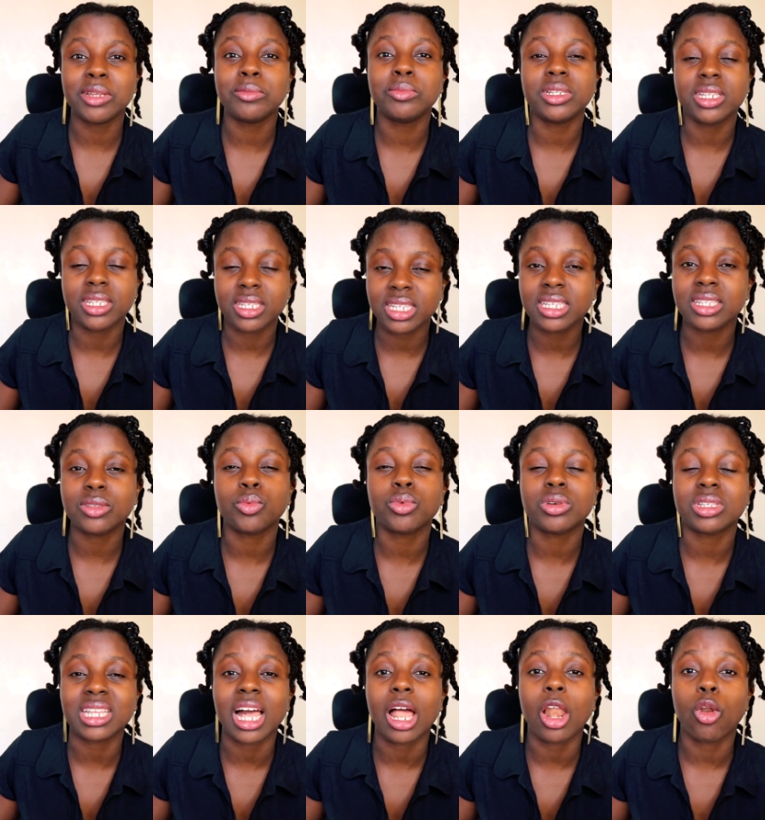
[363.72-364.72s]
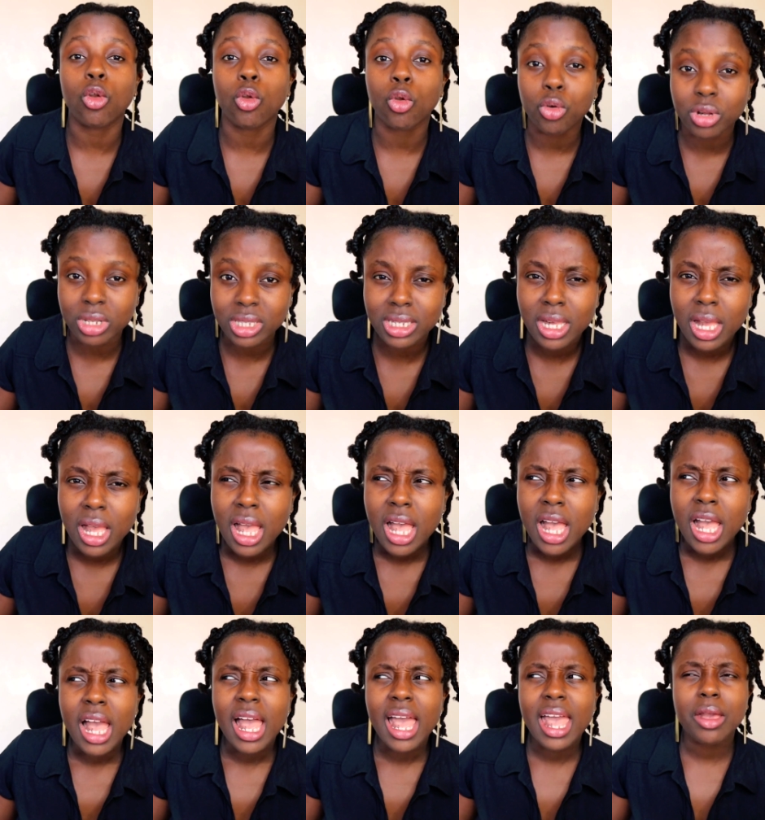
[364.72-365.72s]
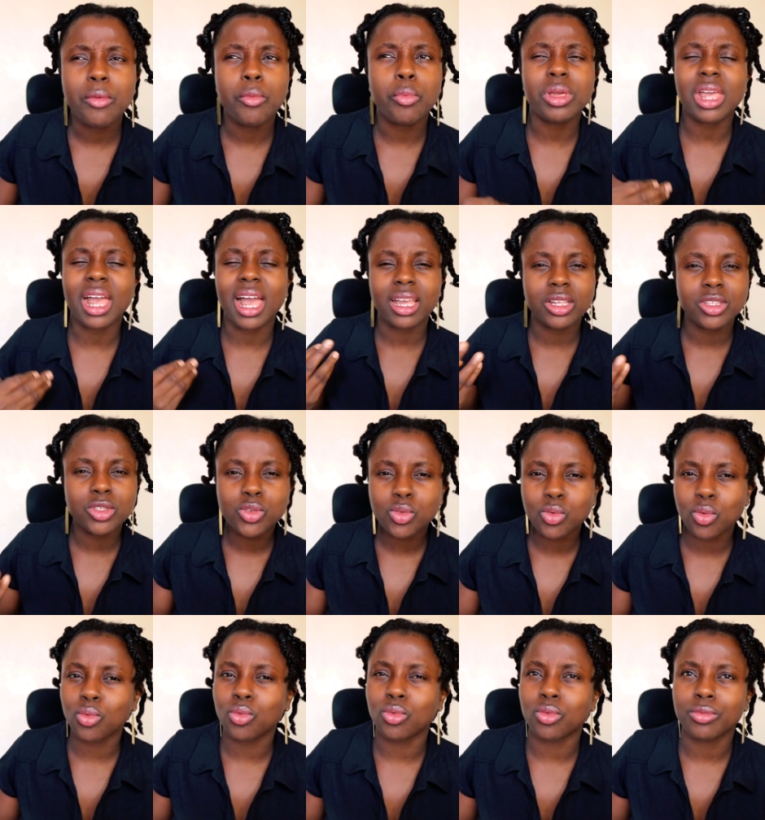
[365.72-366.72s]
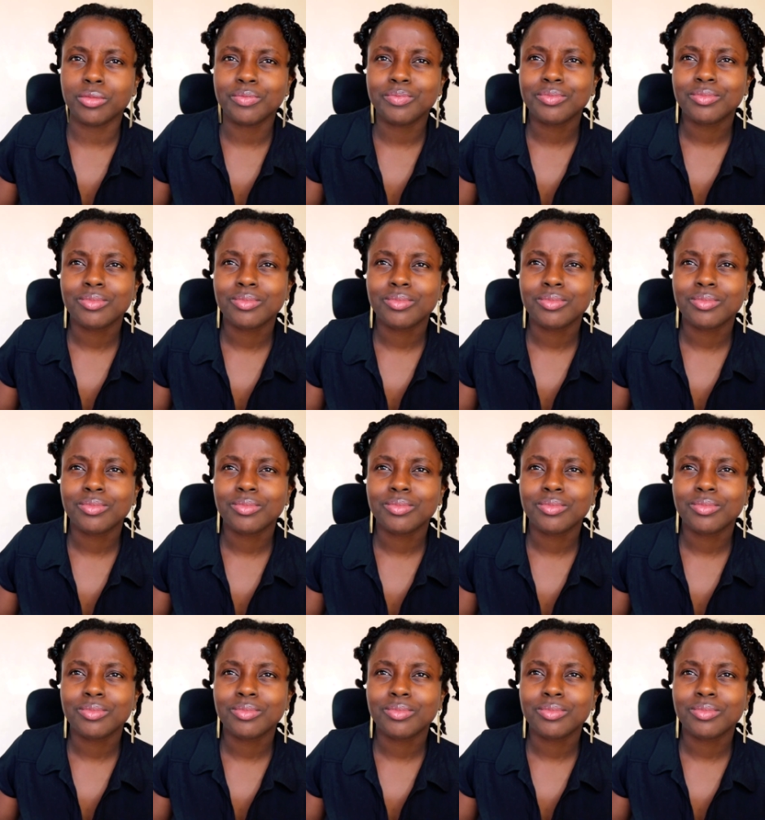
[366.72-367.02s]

10 btc was a lot we are in school